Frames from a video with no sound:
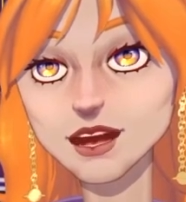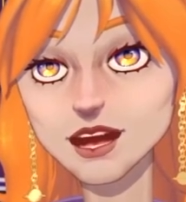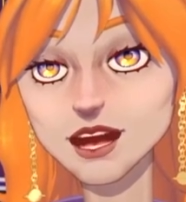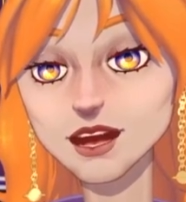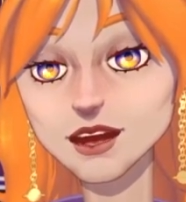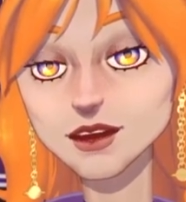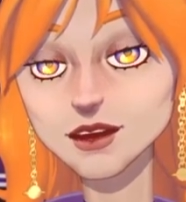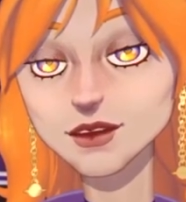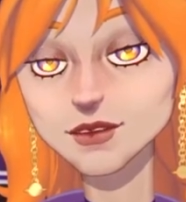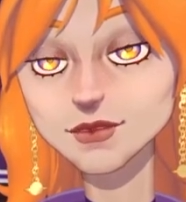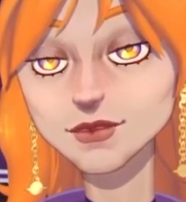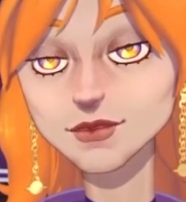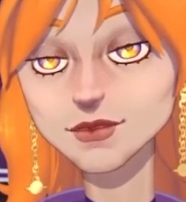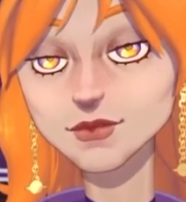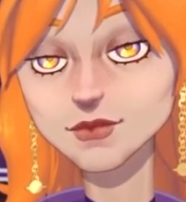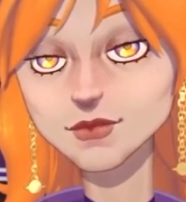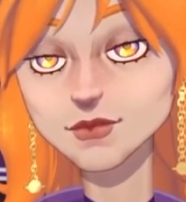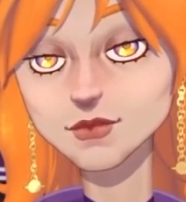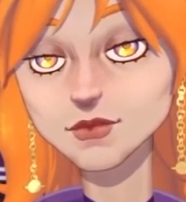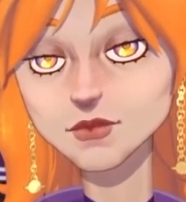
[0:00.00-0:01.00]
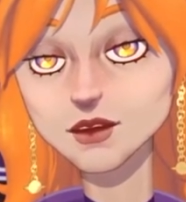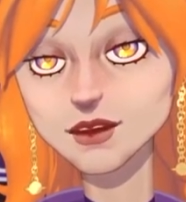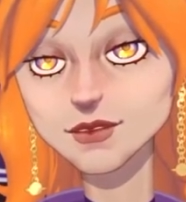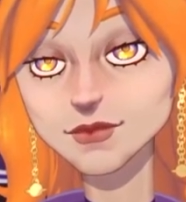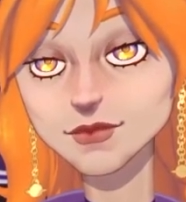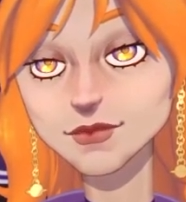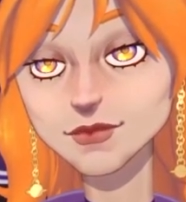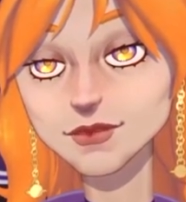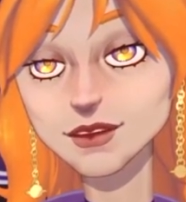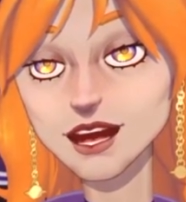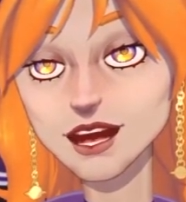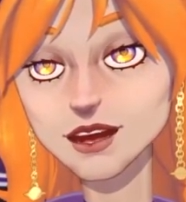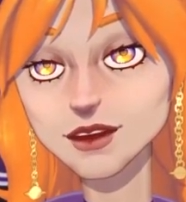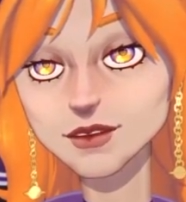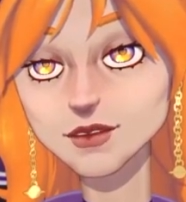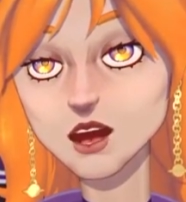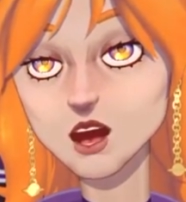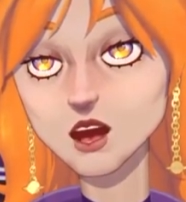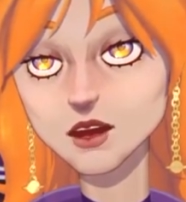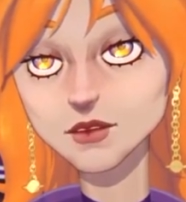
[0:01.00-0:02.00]
Characters have a stress stat.
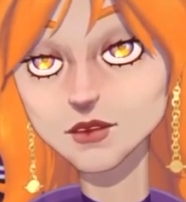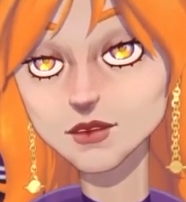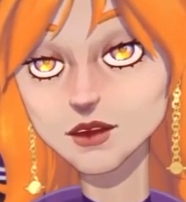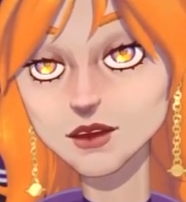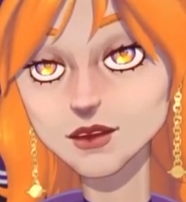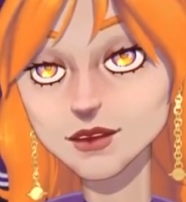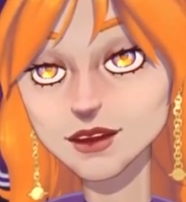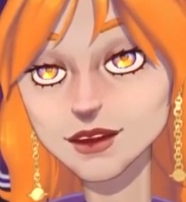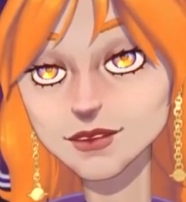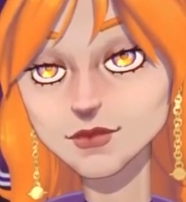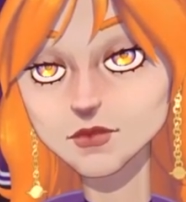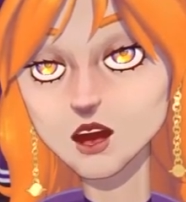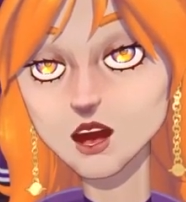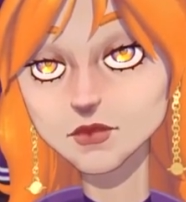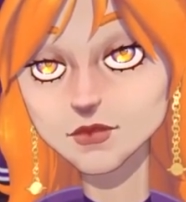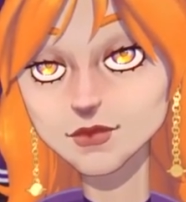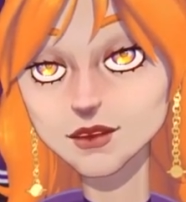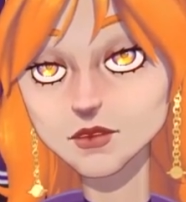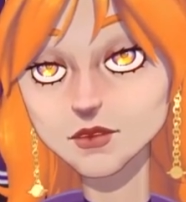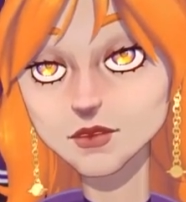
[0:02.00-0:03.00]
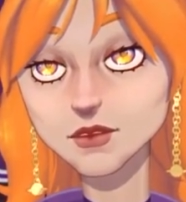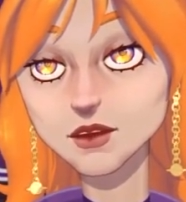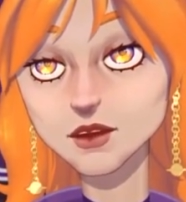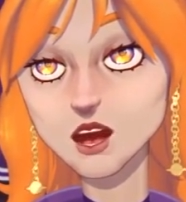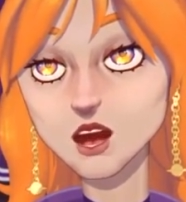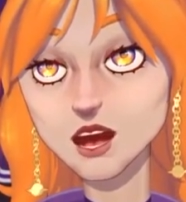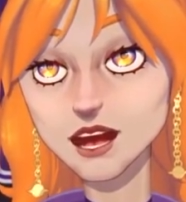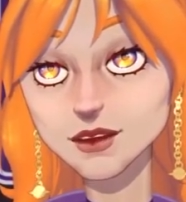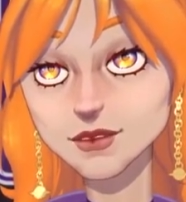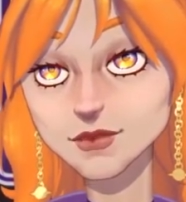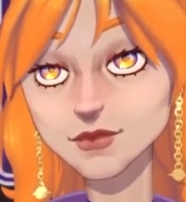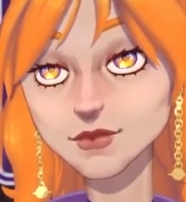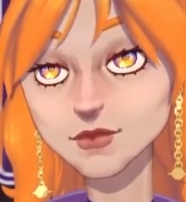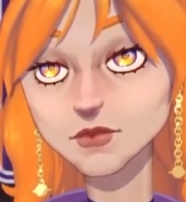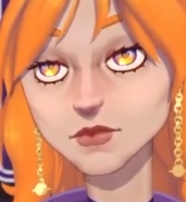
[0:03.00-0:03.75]
Accomplishing things builds up stress.